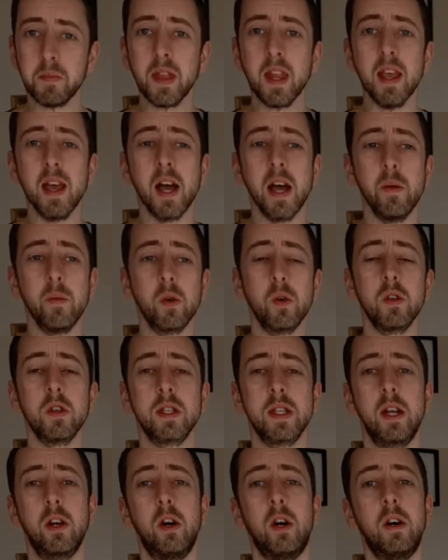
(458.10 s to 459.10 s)
We're going to
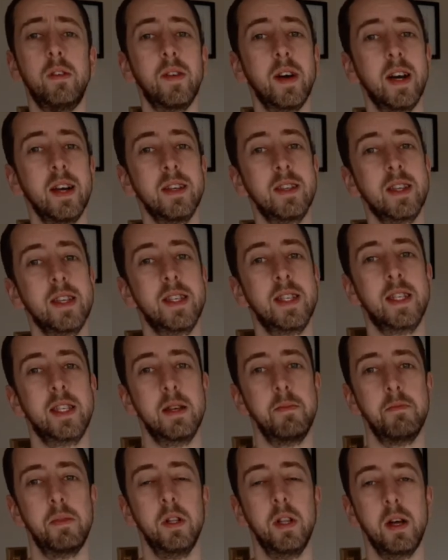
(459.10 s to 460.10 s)
start off as
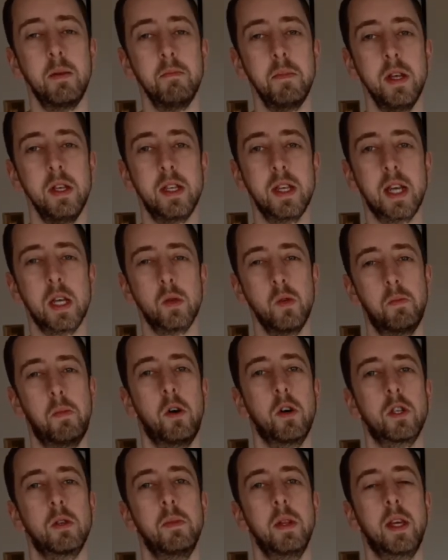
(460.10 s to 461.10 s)
simple and basic as we
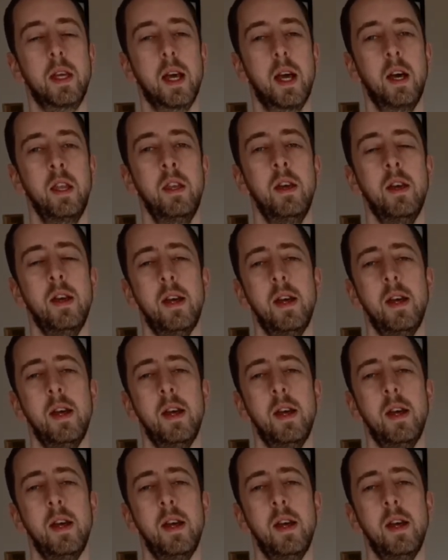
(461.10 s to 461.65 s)
possibly can.